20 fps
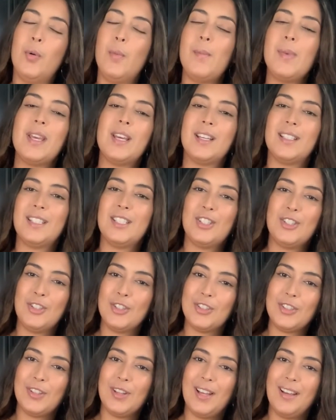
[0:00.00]
because it's
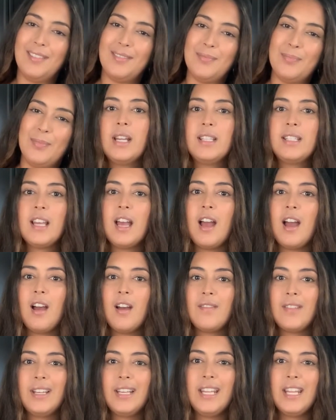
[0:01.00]
just a lot. If you guys
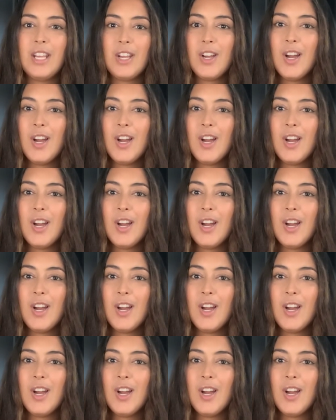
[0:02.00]
have any